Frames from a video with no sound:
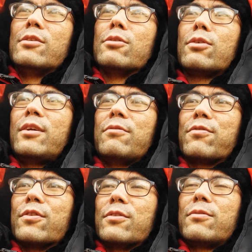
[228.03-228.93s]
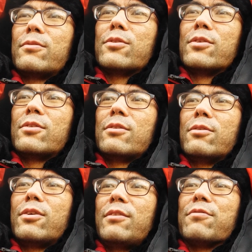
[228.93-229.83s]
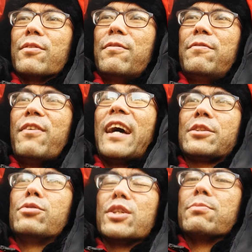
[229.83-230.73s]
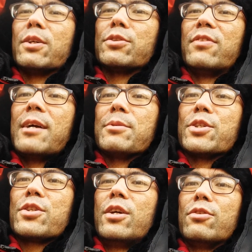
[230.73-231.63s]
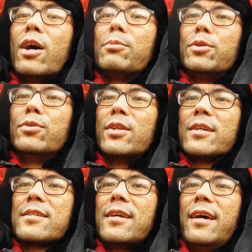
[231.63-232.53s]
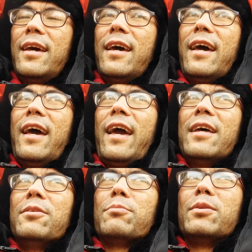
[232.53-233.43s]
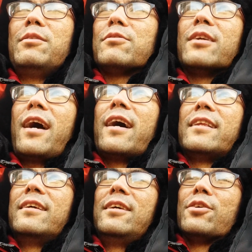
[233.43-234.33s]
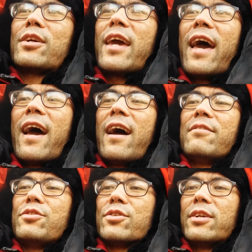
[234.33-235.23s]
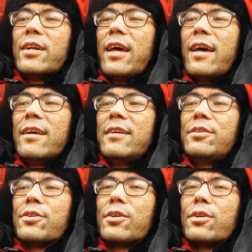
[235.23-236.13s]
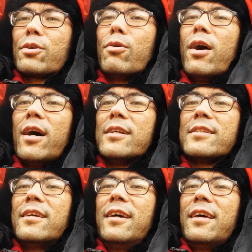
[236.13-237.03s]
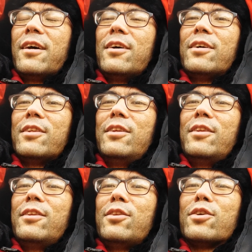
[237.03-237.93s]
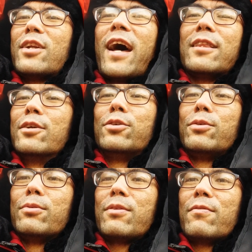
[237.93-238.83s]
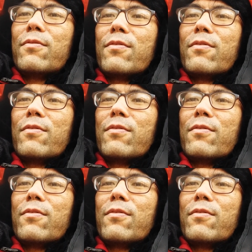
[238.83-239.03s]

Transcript: looking for fast twitch muscle fibers to help you do this. And believe it or not, in your calves, your quads, they're not loaded with